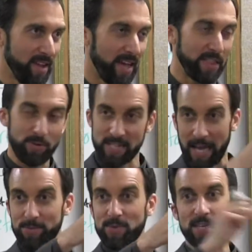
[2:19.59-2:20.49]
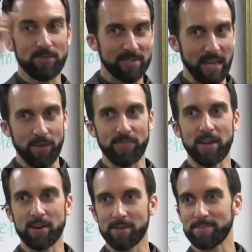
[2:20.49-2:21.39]
And there were times when he was out
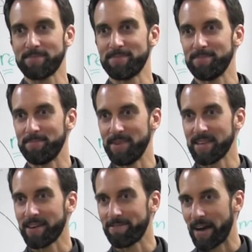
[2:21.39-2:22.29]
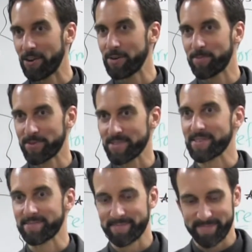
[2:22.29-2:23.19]
there being a fiery person.